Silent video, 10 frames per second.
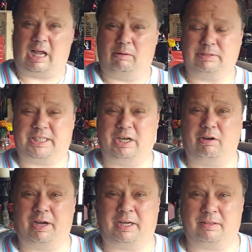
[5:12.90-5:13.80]
I was
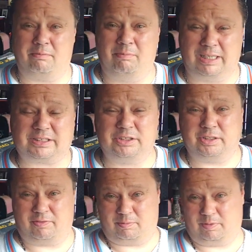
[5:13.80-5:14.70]
hearing the
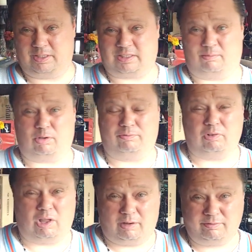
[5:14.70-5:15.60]
message of the Summer
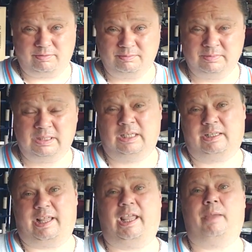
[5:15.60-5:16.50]
of Love.
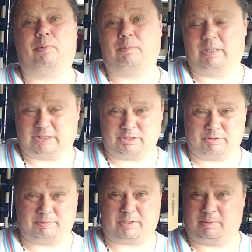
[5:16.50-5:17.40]
The hippie message
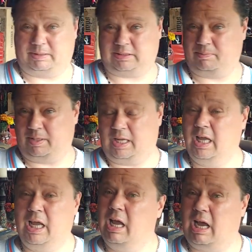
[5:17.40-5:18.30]
was becoming something
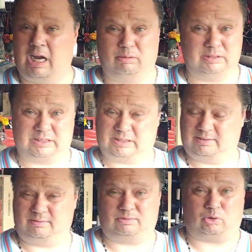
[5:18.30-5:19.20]
I was
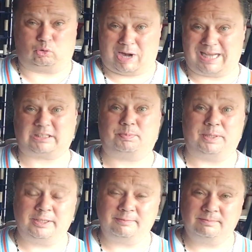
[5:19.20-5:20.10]

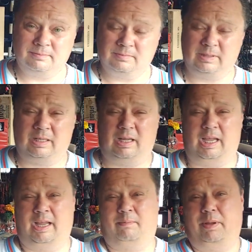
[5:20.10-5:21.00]
grasping.
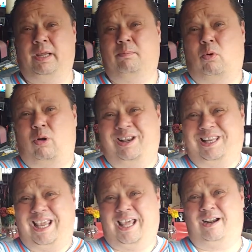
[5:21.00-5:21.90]
And being born
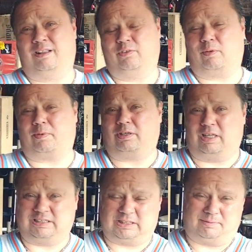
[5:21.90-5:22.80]
in Canada, living up there
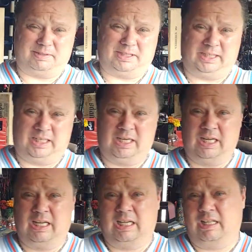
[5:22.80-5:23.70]
until I was 17,
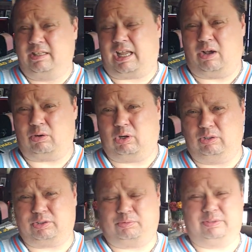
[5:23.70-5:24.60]
the
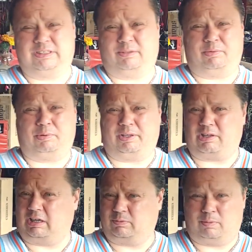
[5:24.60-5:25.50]
counterculture wasn't something we really
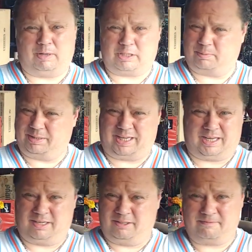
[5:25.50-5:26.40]
talked about much up in
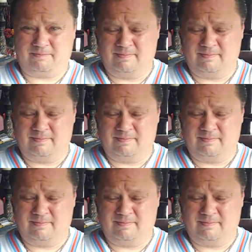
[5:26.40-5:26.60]
Canada.